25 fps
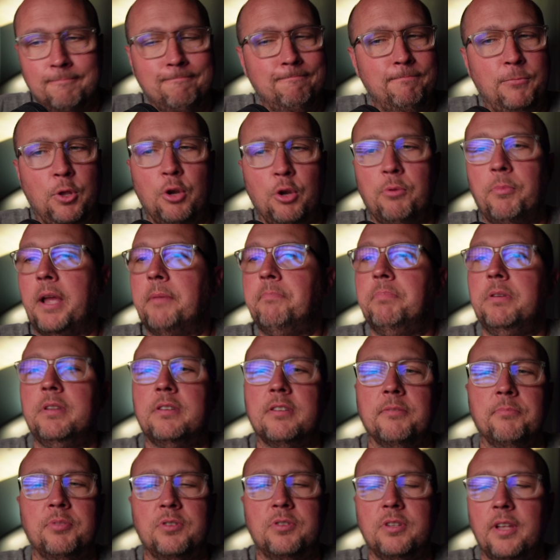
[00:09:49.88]
There might be
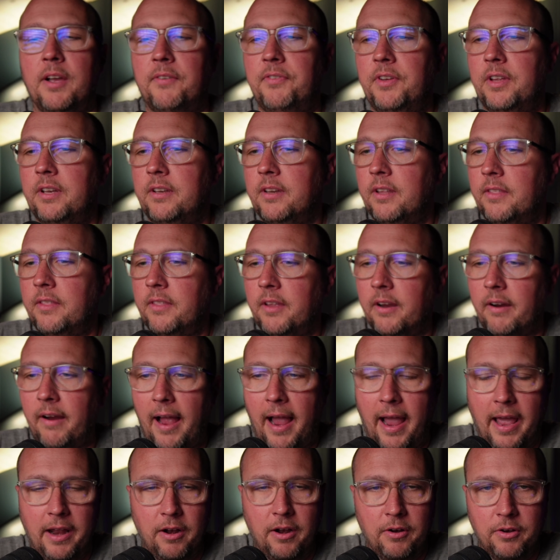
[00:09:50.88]
some stuff hidden in there.
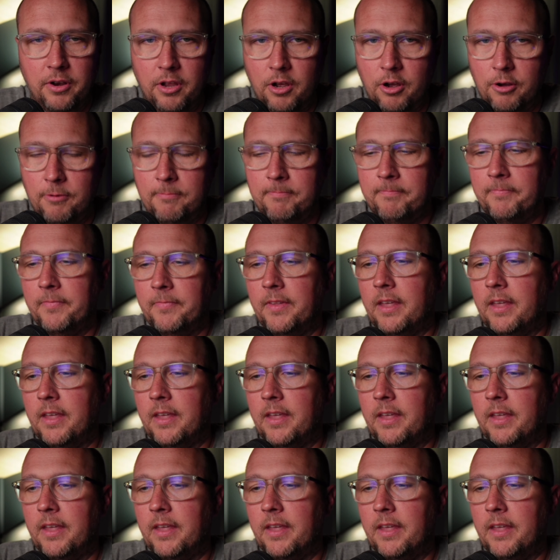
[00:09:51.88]
I don't know.